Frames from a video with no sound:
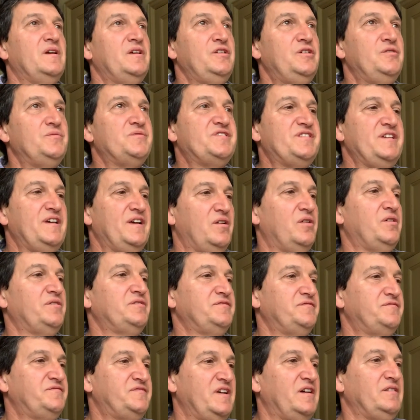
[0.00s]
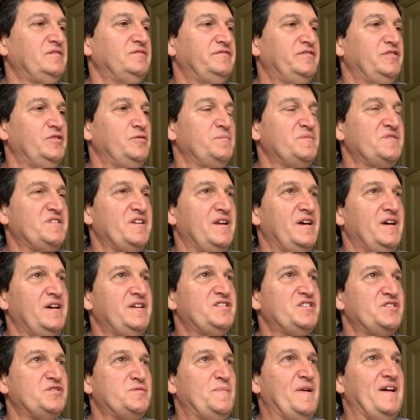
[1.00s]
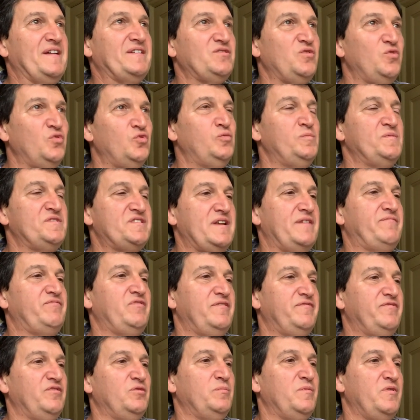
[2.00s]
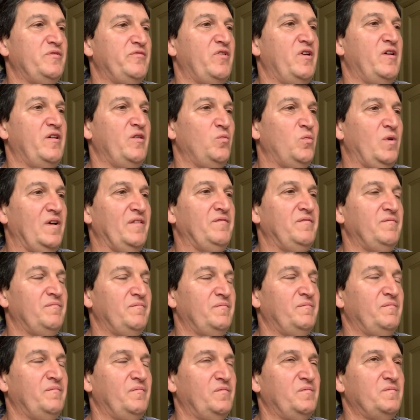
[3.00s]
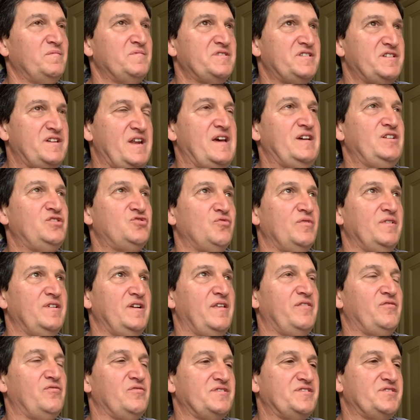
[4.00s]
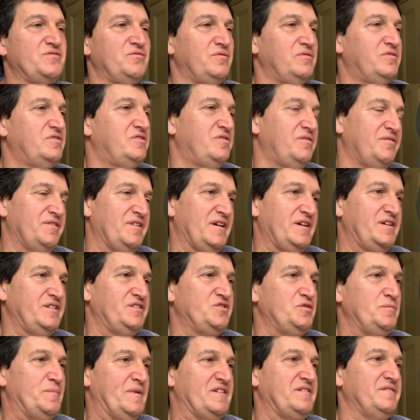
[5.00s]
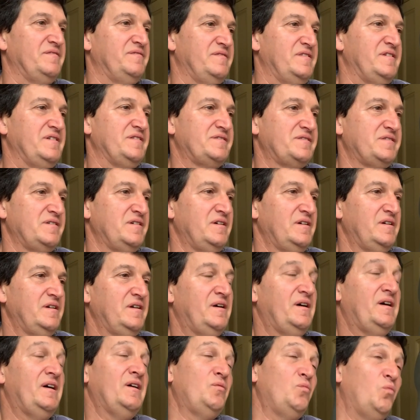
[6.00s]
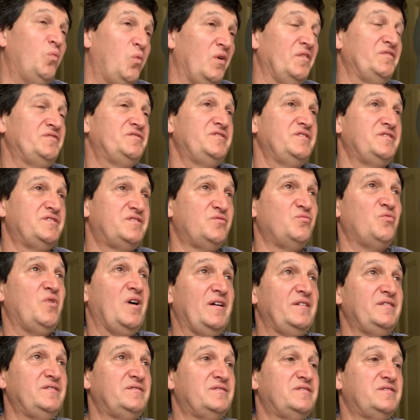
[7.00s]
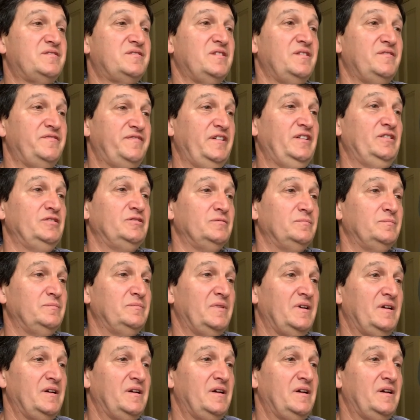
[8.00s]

You see a lot of dull films, and I suspect almost every film reviewer at one stage or another has thought, God, I can do better than this. I wanted to write a film.